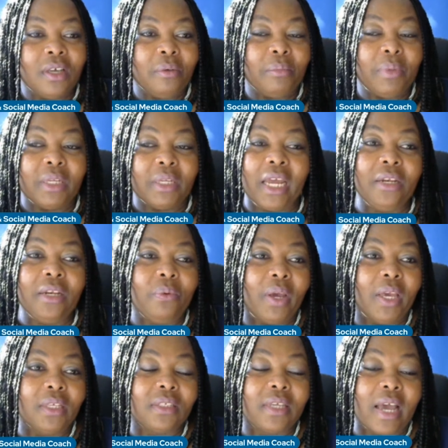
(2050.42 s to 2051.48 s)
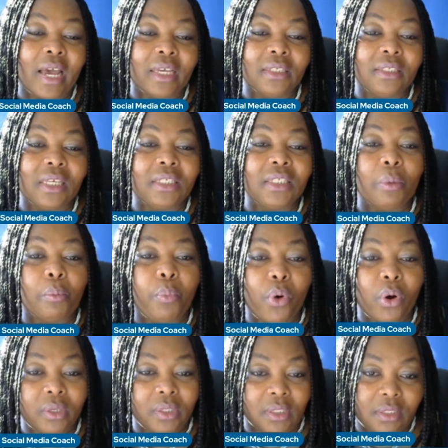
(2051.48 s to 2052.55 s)
But anyways, guys, it's
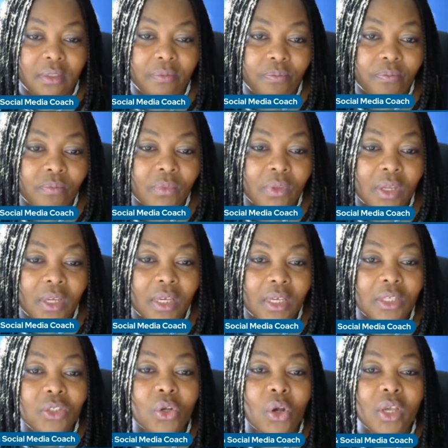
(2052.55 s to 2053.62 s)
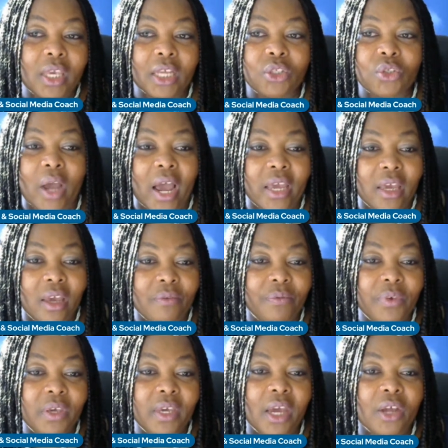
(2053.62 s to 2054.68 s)
important. It's okay to hire a
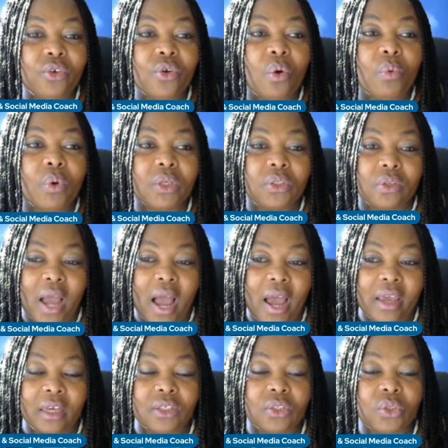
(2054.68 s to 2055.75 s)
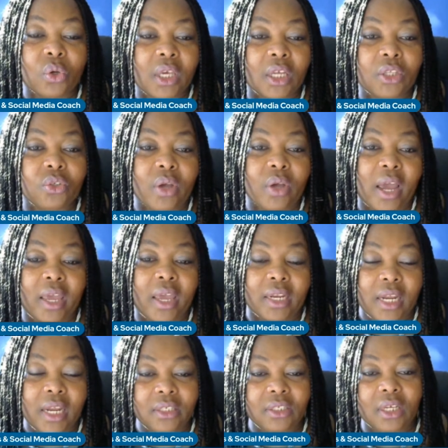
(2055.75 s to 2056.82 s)
VA, know what to hire. It's okay to hire
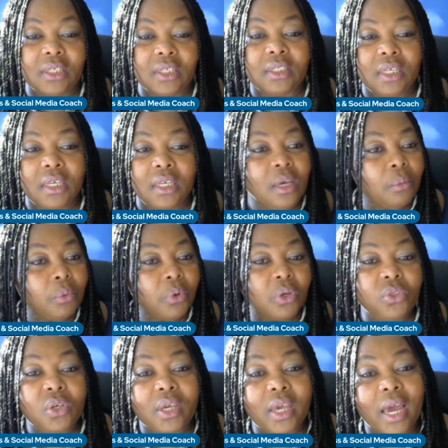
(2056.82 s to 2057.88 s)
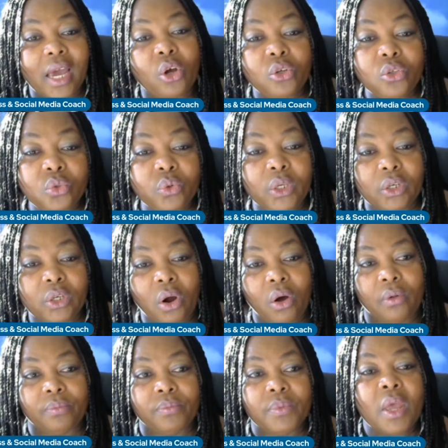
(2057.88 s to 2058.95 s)
an agency because you cannot do it
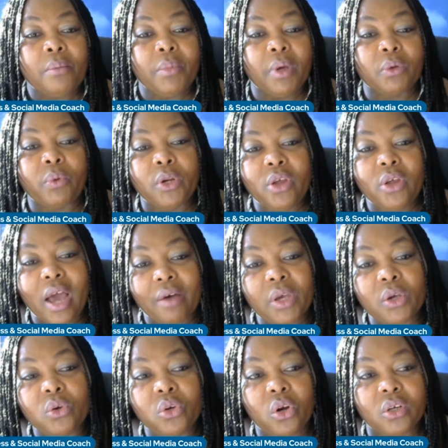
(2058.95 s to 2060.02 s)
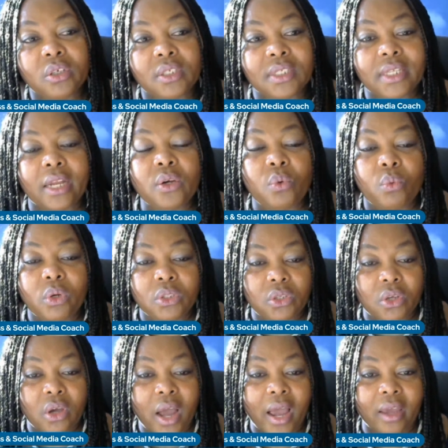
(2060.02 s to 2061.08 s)
all. And when you have a good understanding of
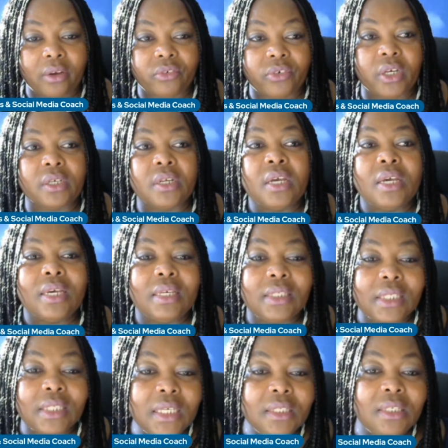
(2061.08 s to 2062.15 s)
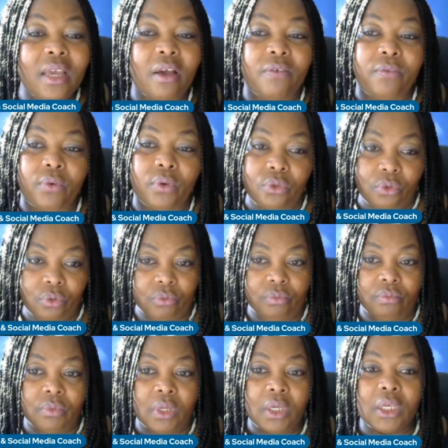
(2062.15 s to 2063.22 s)
what you're hiring, it's easier for you.
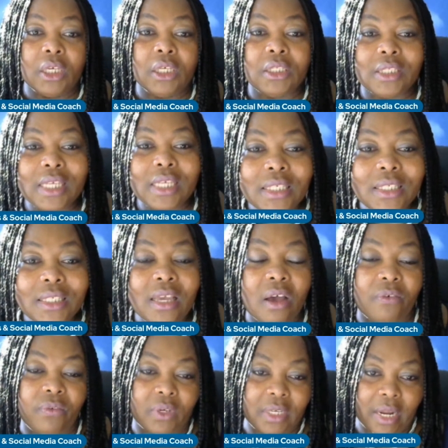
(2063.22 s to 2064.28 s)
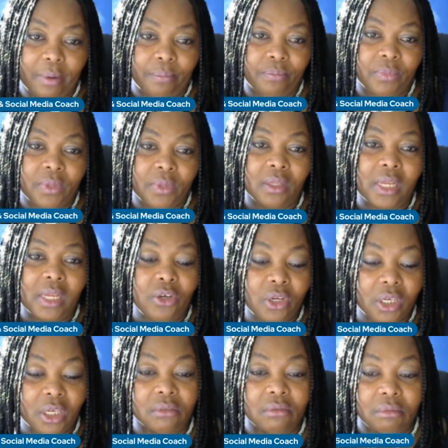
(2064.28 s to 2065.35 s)
It's easier for them. Then
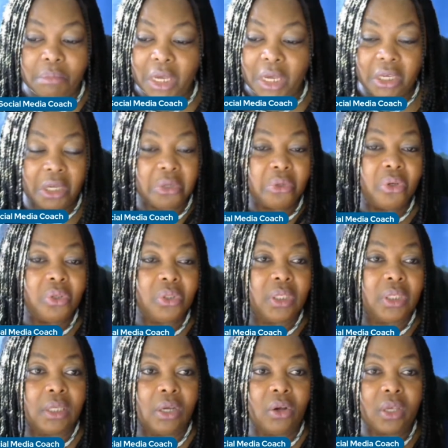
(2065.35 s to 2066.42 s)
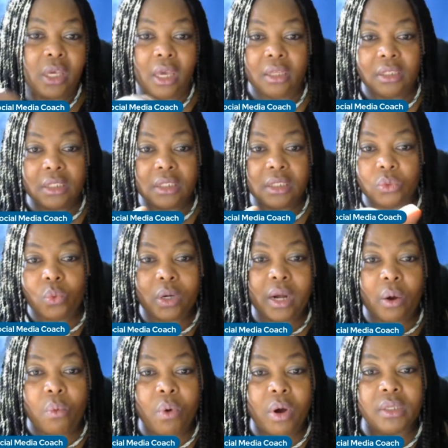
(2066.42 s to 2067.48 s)
you can make a note and say, okay, this is what
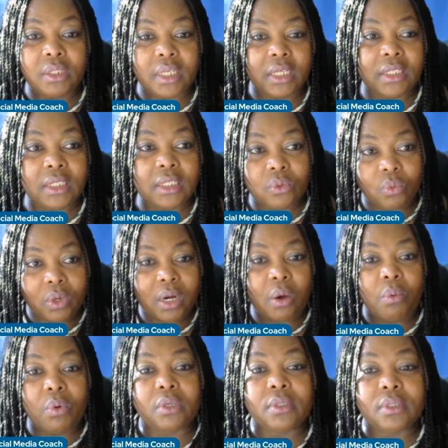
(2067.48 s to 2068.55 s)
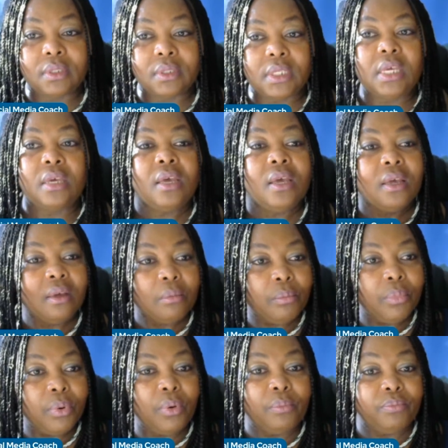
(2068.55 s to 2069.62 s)
I want and this is what I want to see.
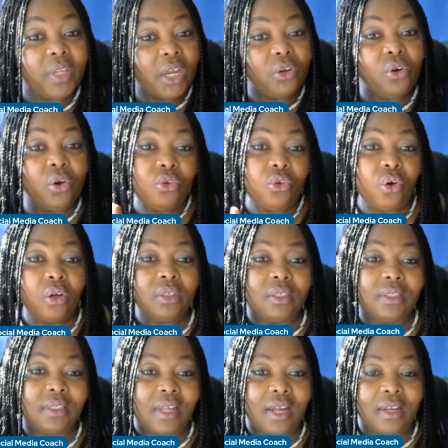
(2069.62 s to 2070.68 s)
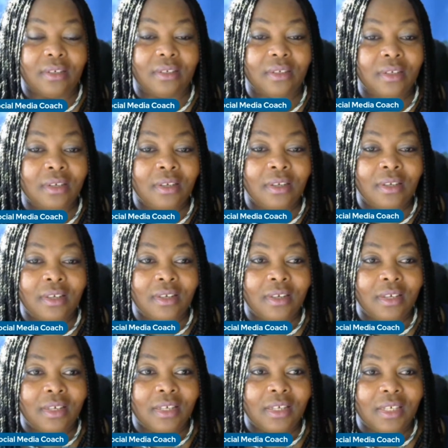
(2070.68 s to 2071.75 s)
Boom, they know you understand.
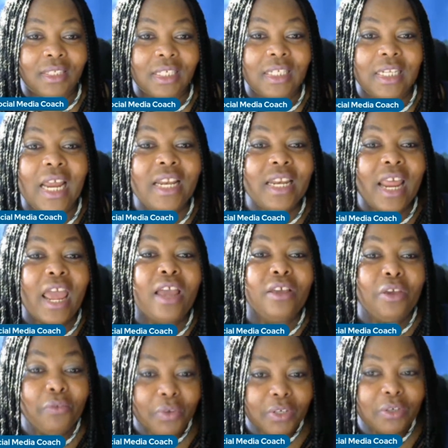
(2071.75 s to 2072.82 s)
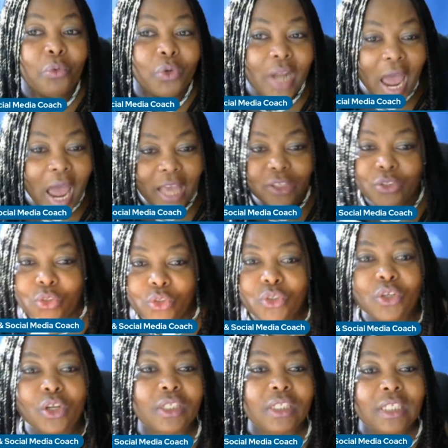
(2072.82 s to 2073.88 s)
You see, then they even would ask you
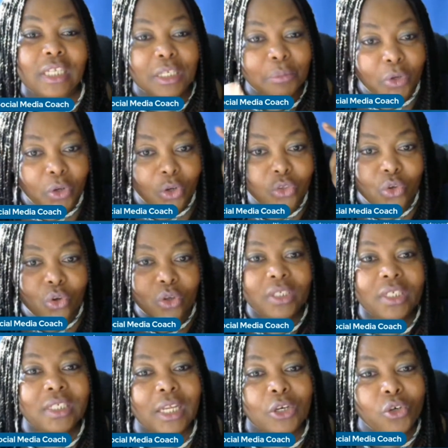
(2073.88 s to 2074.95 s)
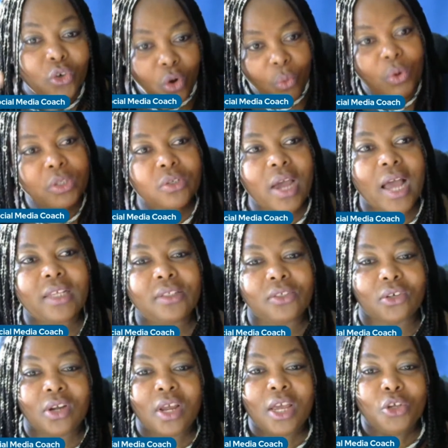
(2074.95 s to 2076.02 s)
certain things because you understand, you know what to
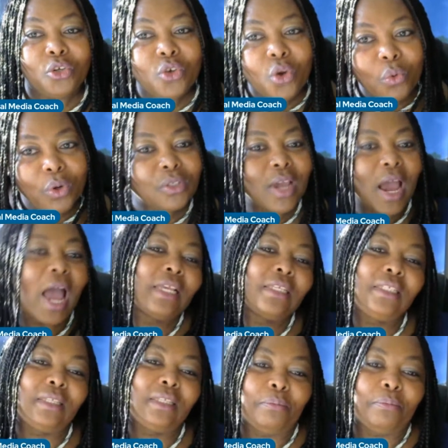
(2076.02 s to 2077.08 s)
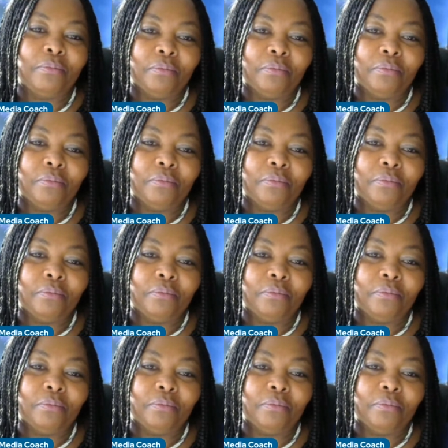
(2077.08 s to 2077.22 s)
answer. You know what to ask them.